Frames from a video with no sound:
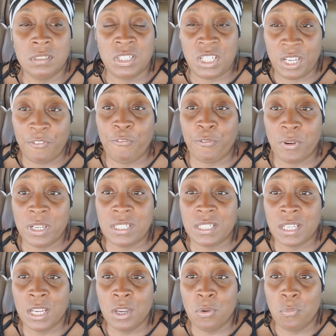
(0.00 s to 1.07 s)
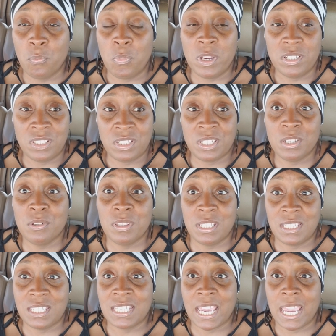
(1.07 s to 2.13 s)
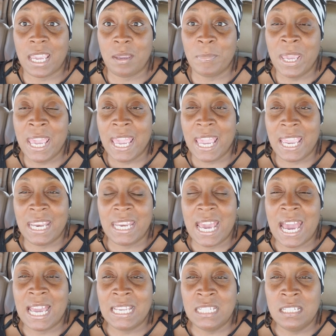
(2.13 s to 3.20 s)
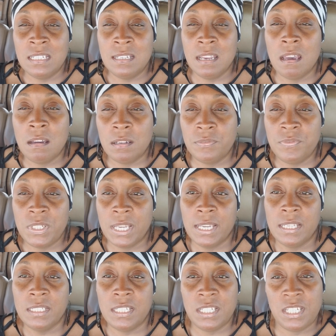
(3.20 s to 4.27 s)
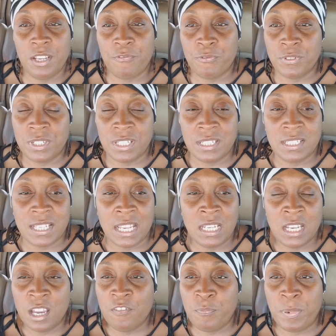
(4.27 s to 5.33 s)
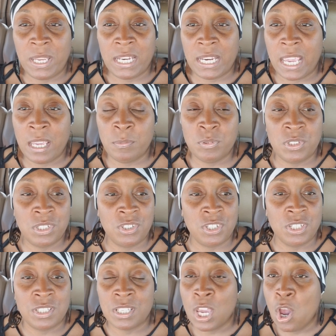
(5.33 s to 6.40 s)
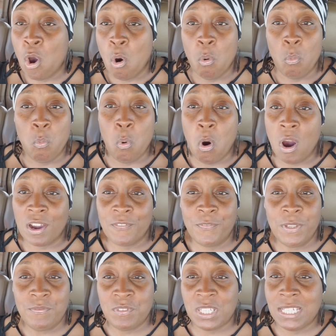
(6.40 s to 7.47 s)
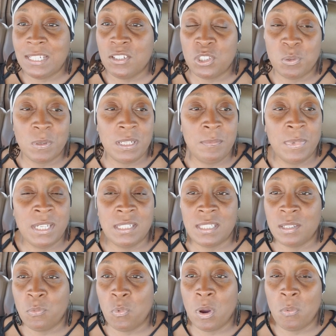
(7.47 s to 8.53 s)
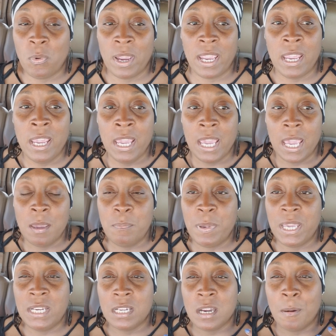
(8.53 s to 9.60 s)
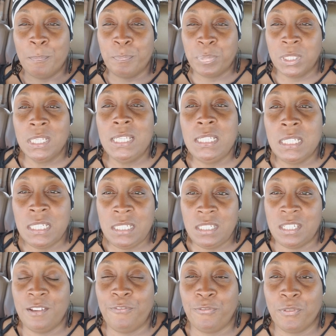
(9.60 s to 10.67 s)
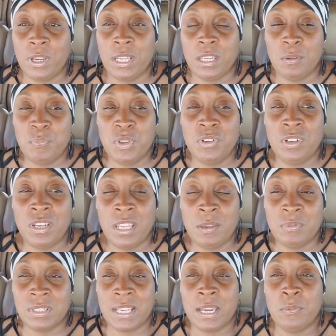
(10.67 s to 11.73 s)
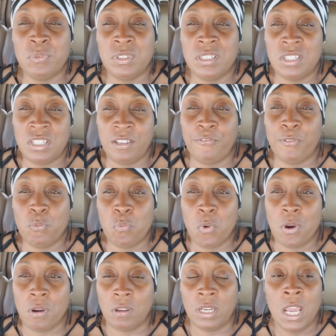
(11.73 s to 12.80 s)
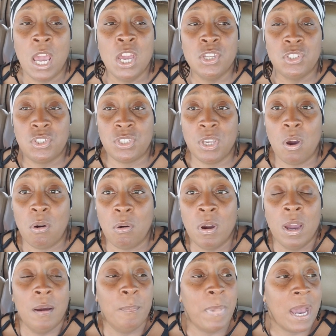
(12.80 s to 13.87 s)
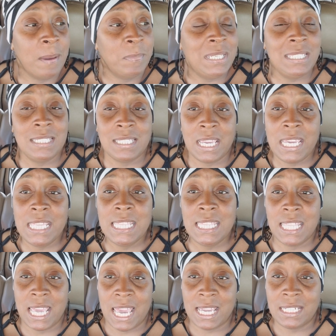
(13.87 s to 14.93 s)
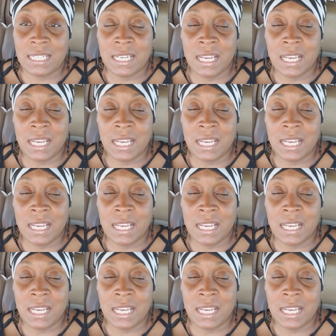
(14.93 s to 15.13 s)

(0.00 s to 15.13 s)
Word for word: different we're still the same and i loved the differences i love being able to just walk 15 or 20 minutes in one way and be in a completely different community. It was like it was a different world. So by me saying that,